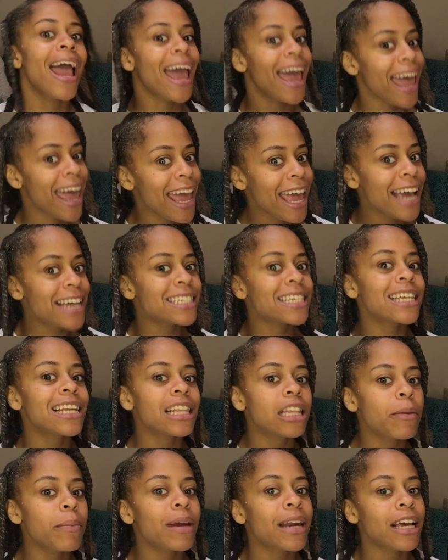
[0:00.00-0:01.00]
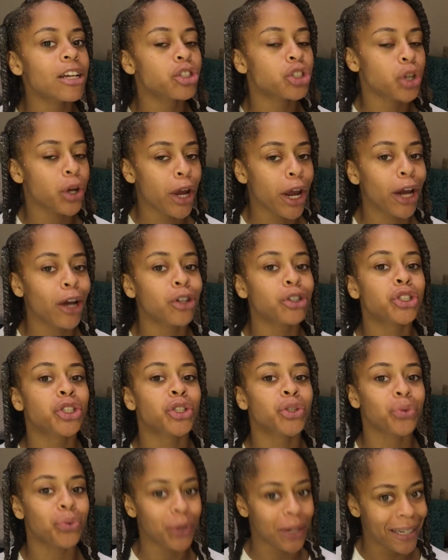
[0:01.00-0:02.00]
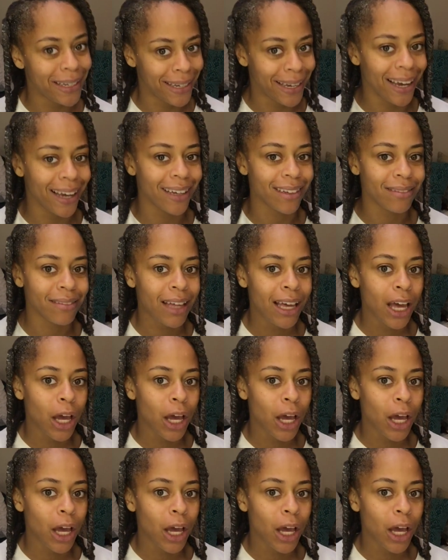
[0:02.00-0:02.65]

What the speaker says: and it eliminates your hair shrinking.